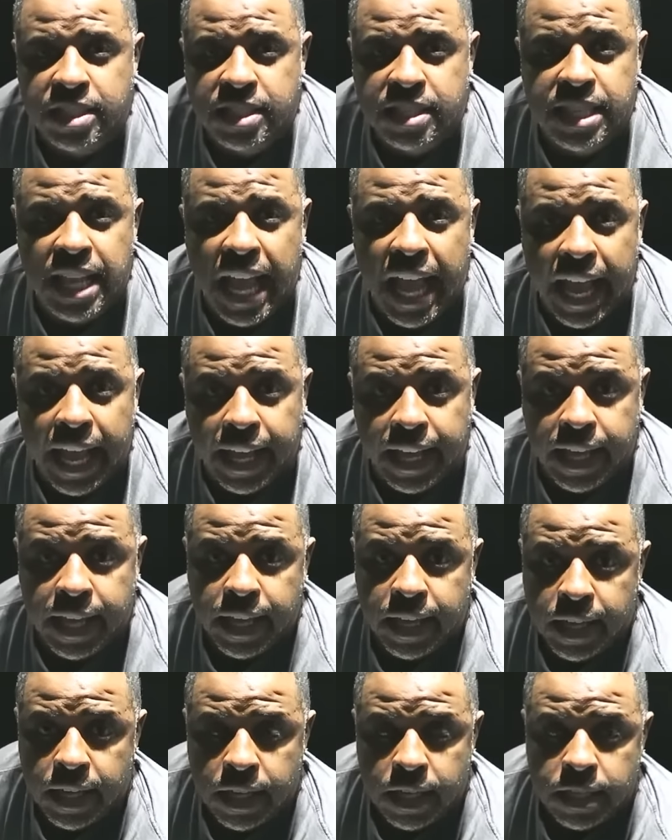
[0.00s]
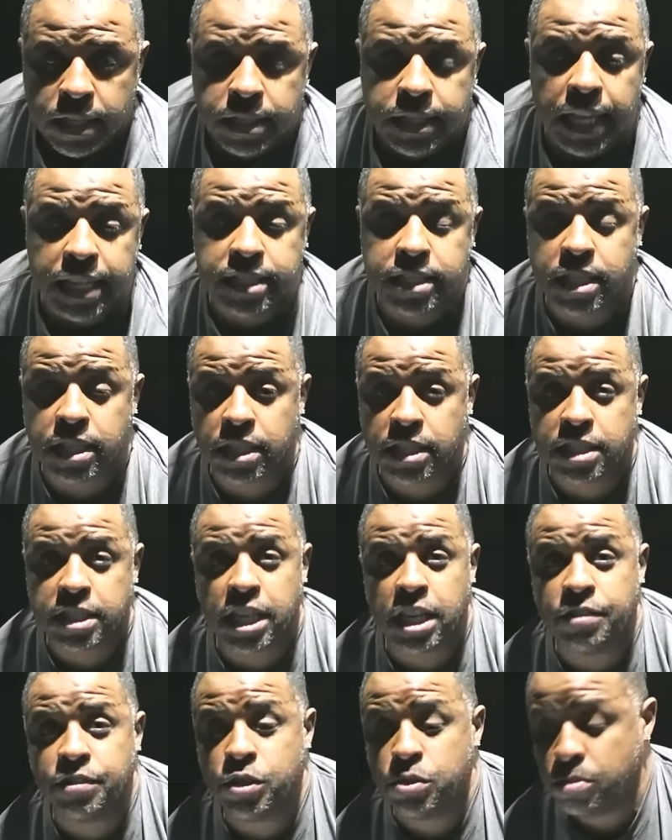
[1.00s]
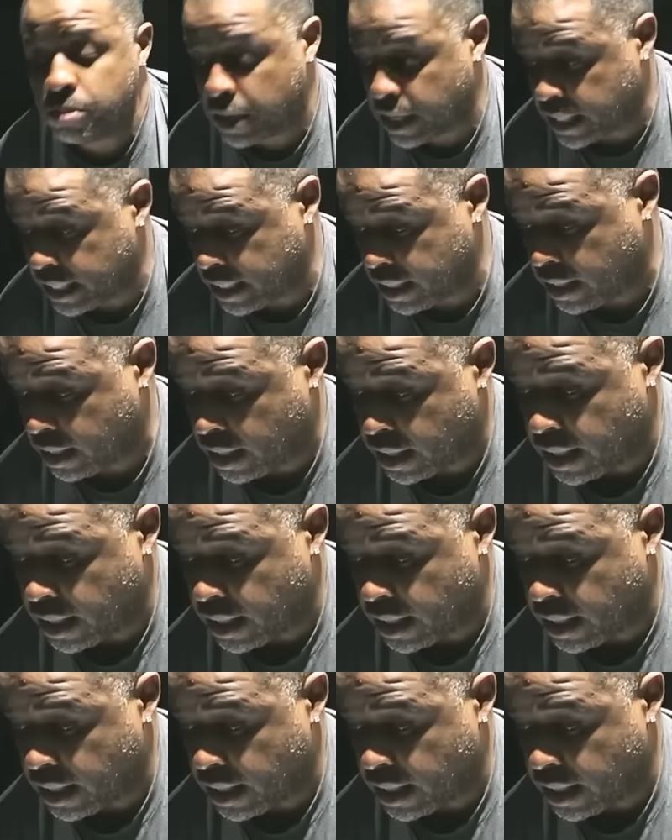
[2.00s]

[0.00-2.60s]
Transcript: snack that's gonna save you money